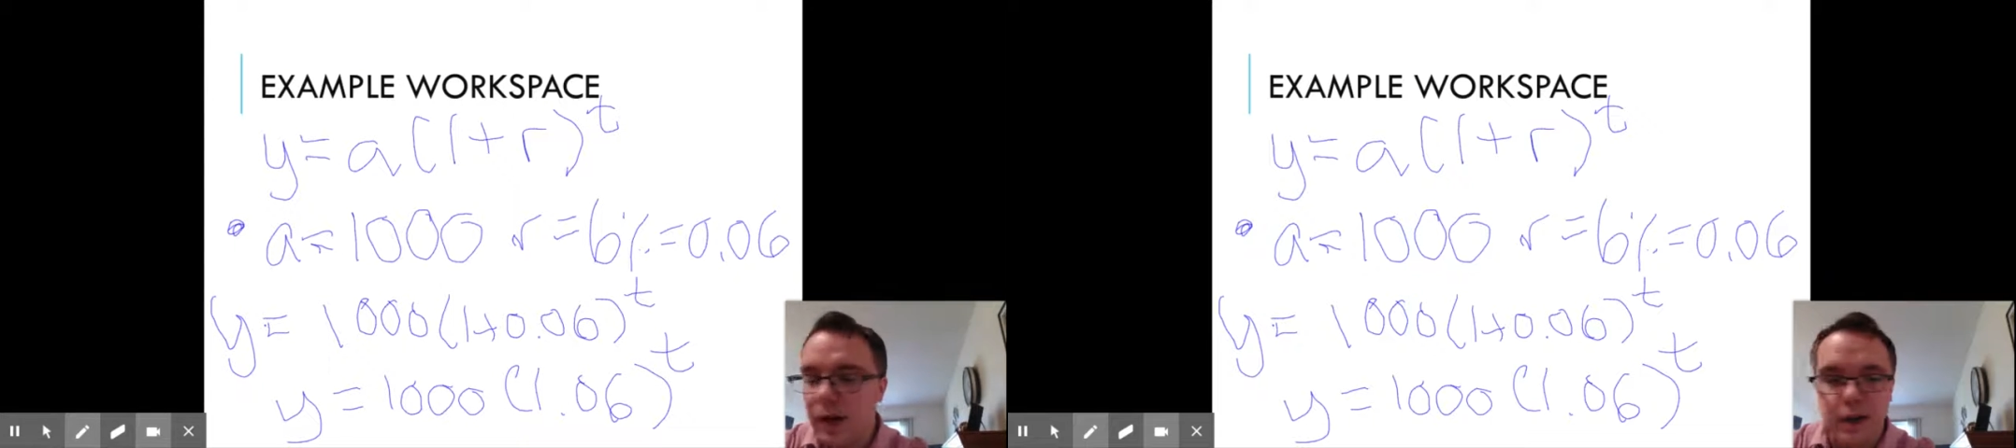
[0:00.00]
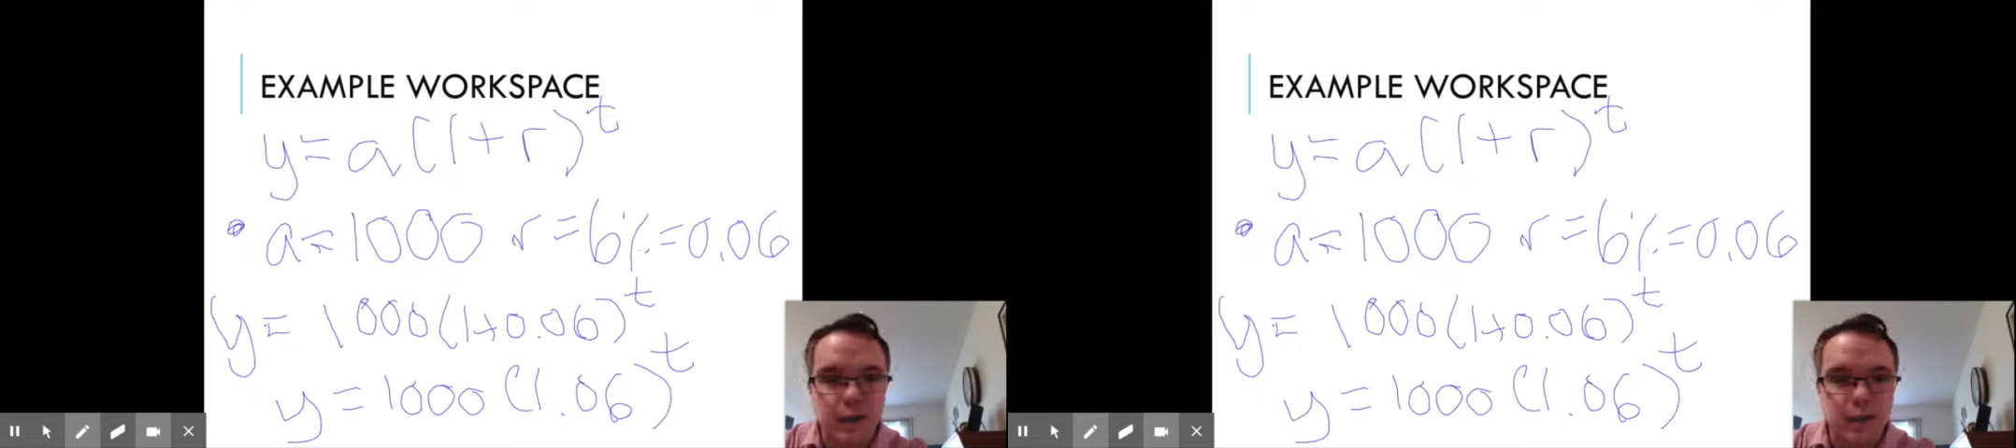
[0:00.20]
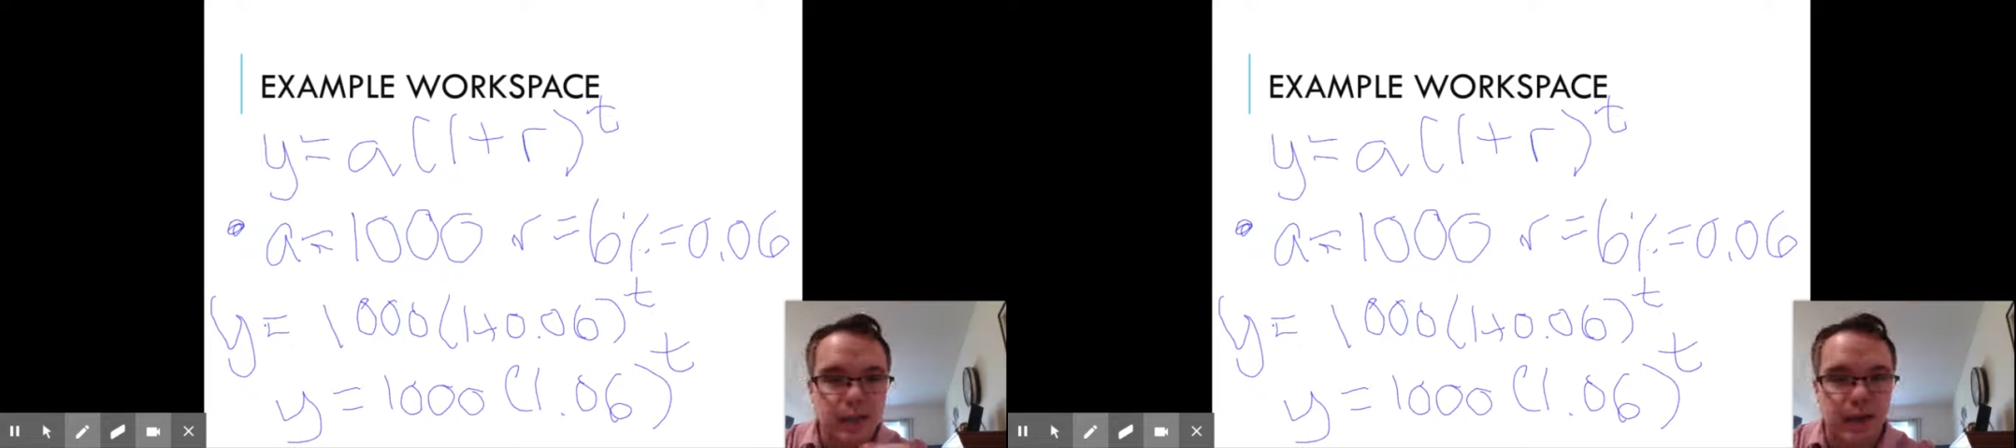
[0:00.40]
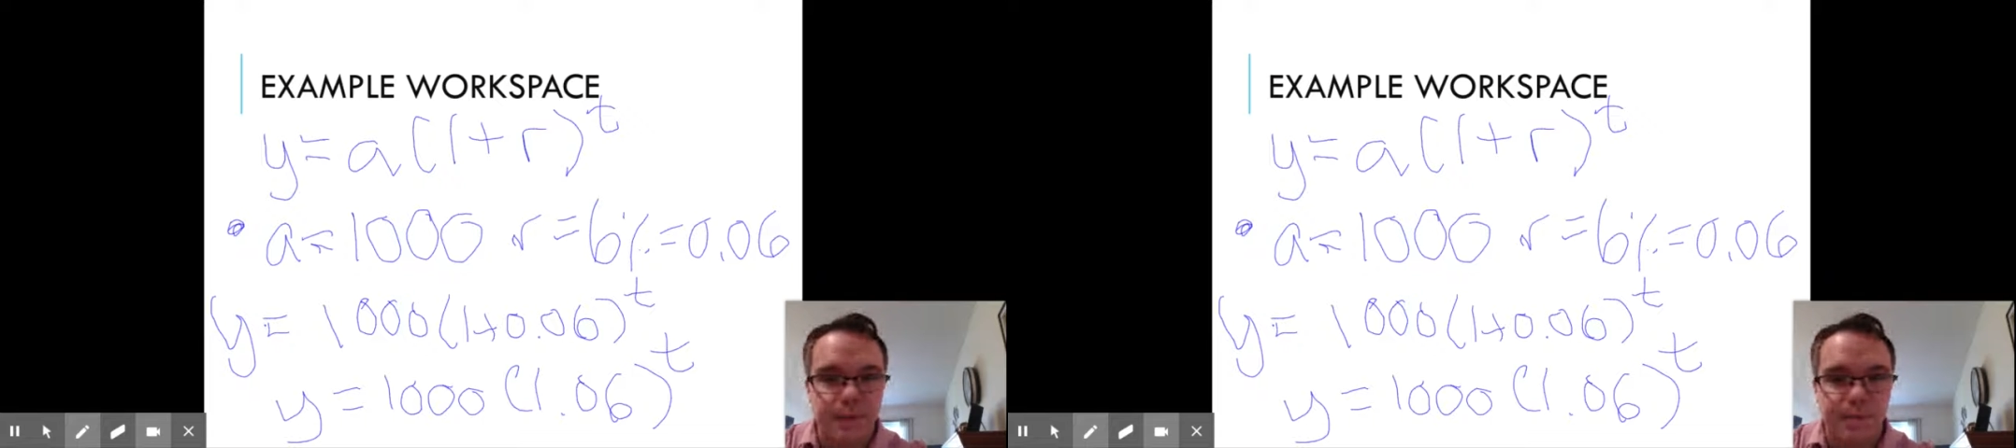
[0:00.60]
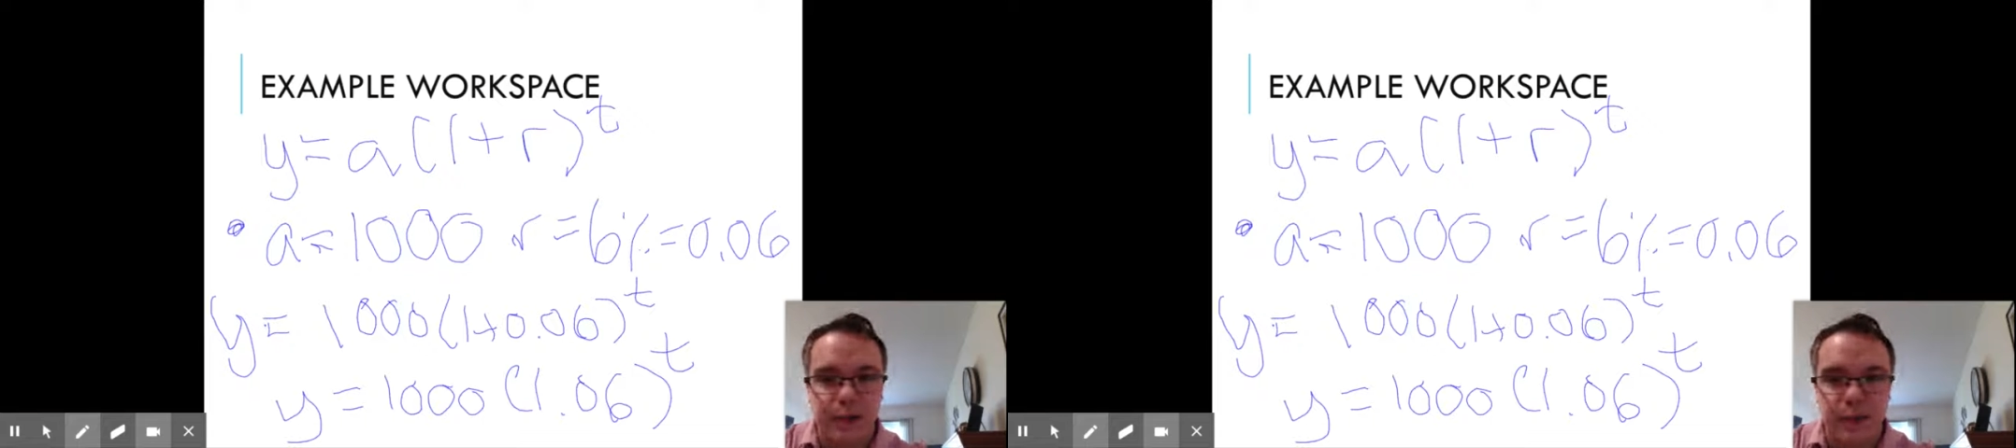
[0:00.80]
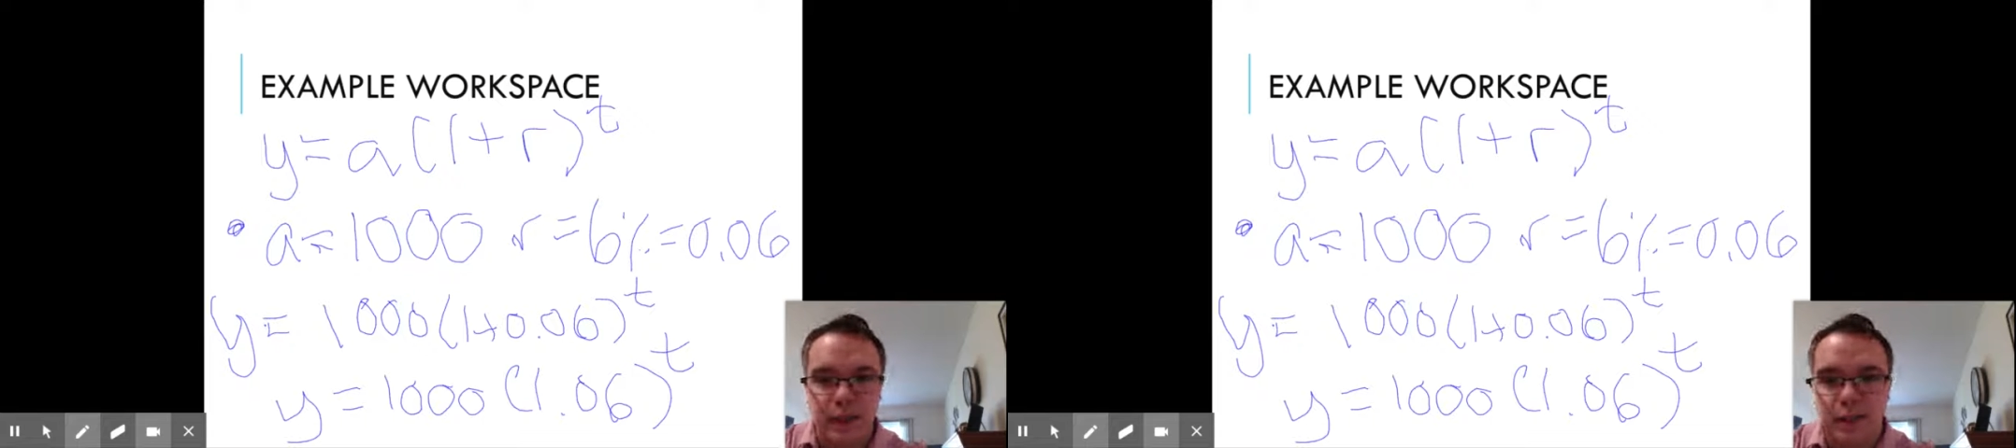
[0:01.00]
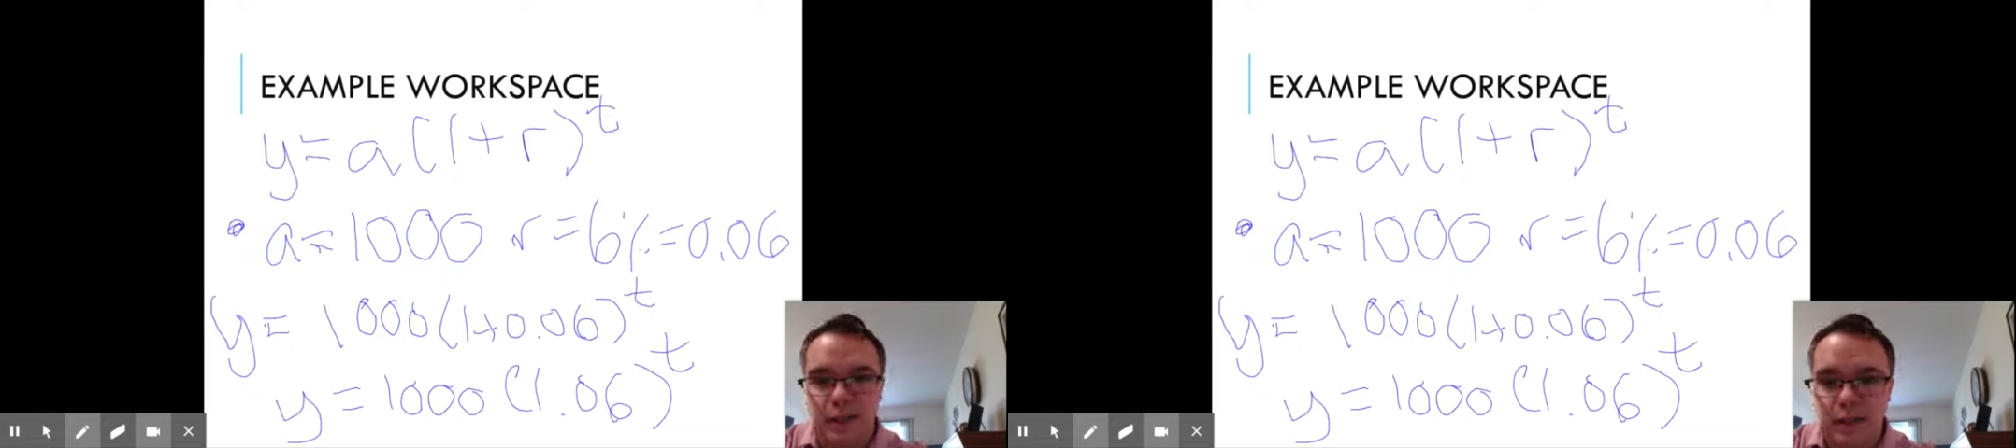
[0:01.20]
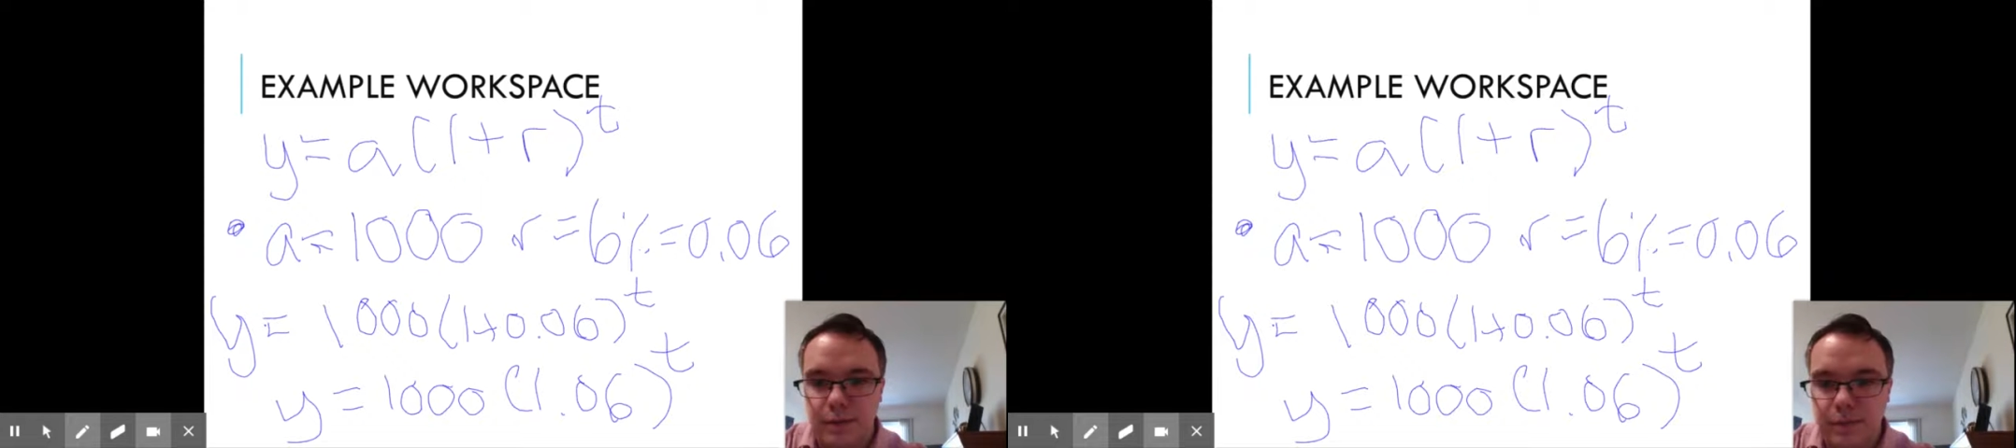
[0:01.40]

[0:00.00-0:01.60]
our second bullet.